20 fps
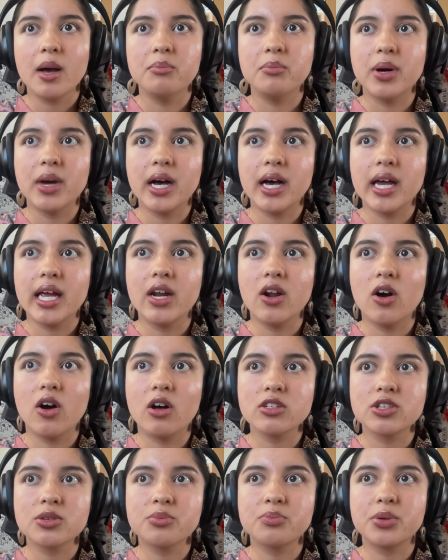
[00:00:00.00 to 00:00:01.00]
But it
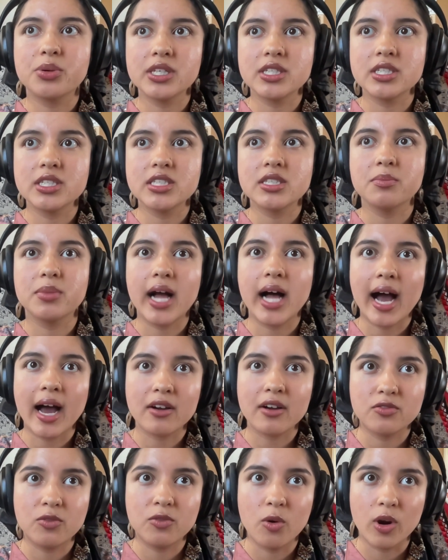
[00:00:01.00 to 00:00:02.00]
also puts the
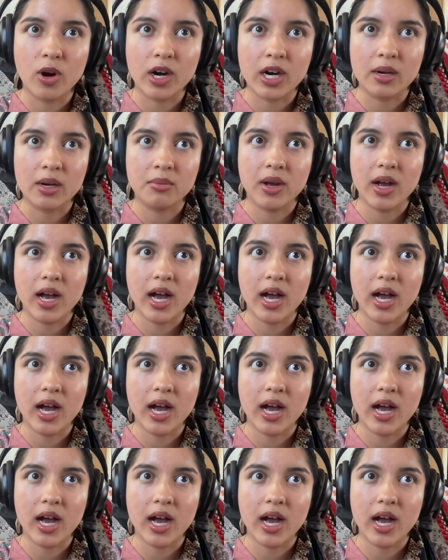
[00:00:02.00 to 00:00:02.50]
platform